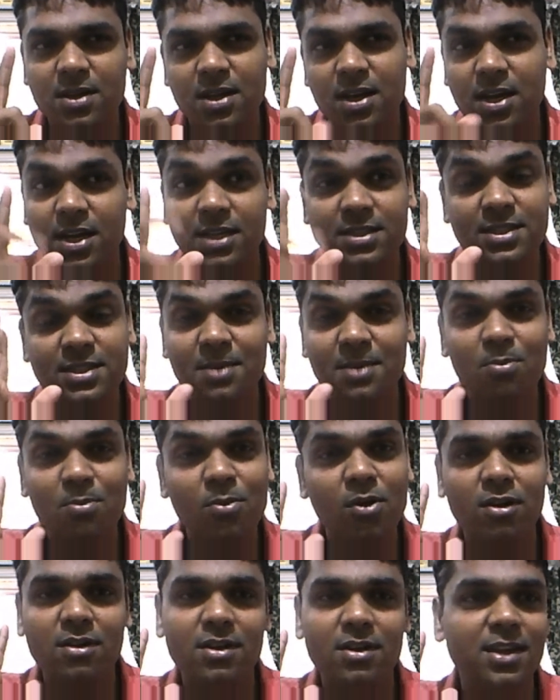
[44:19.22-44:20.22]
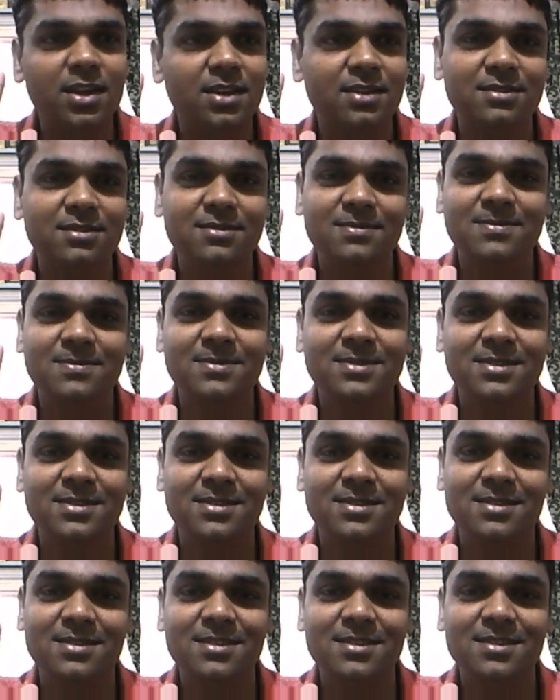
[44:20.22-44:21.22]
I say morning.
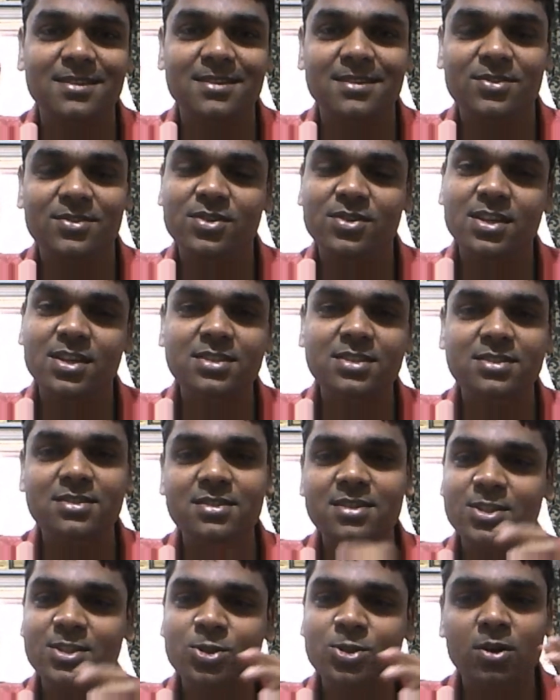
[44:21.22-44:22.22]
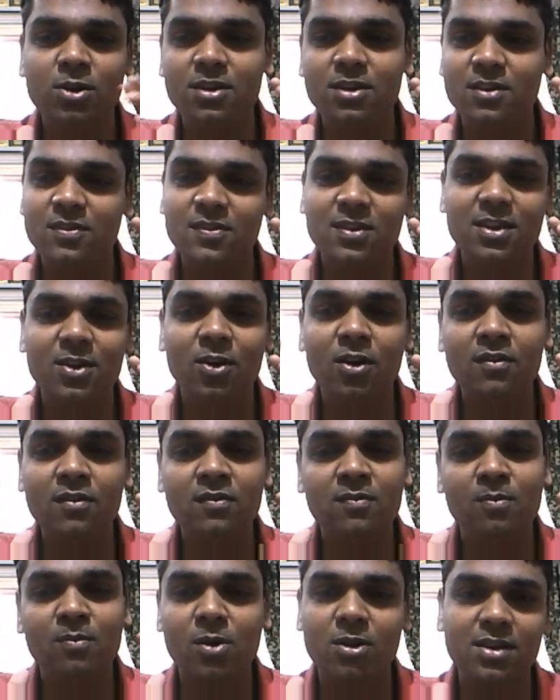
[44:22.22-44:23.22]
History, geography of
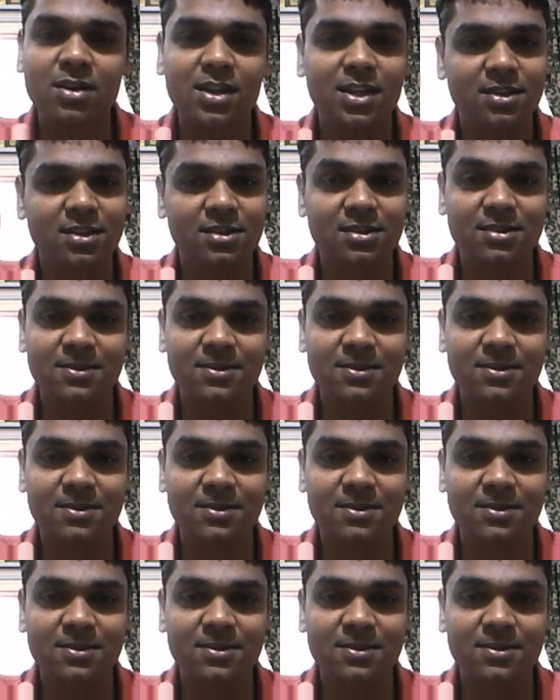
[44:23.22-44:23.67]
morning.